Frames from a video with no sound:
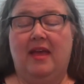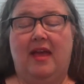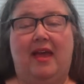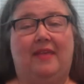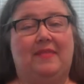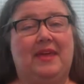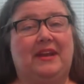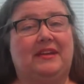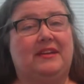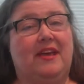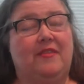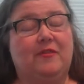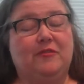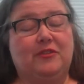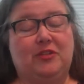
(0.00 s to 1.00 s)
and then
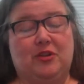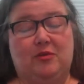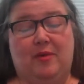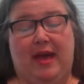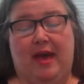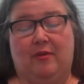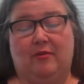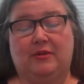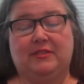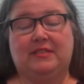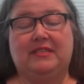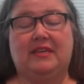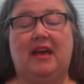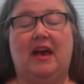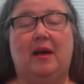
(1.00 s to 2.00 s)
another 2 hours
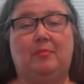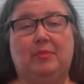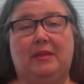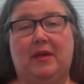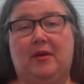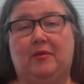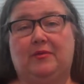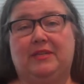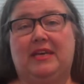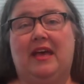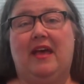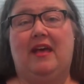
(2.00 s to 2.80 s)
to upload